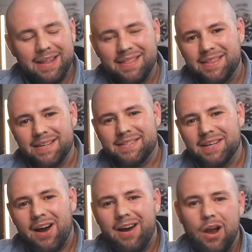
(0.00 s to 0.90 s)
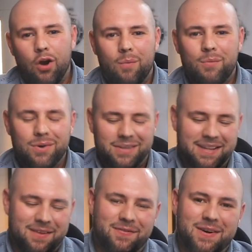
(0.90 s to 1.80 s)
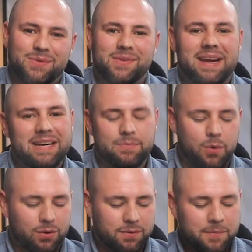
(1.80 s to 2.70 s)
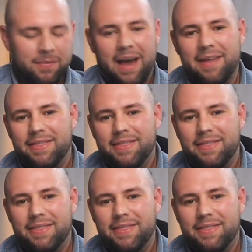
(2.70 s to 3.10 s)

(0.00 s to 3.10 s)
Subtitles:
this cigar a lot more than the first one that I smoked. I